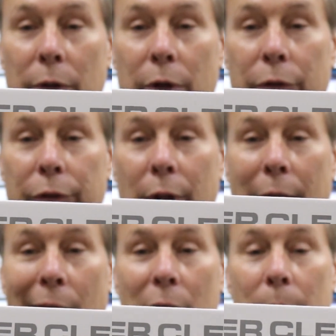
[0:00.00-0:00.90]
Those are the
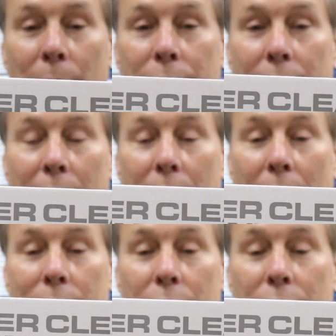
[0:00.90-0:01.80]
calibers that it
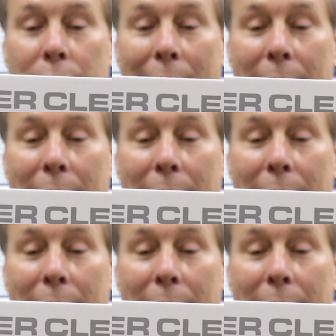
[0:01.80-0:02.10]
covers.